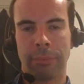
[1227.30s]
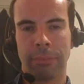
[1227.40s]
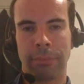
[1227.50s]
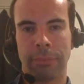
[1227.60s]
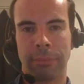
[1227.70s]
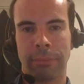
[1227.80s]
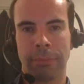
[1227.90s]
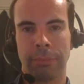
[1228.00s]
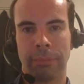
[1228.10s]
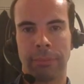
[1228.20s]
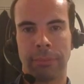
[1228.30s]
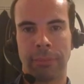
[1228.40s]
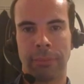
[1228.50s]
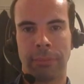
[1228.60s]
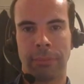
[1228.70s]

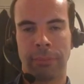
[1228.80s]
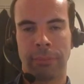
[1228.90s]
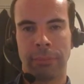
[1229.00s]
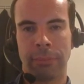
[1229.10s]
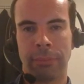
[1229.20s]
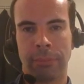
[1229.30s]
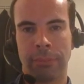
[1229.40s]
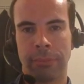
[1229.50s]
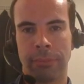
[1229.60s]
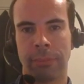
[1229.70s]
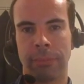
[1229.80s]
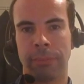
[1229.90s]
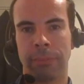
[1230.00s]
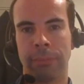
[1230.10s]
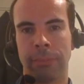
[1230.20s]

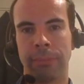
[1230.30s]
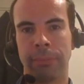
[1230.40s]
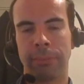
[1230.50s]
(silent)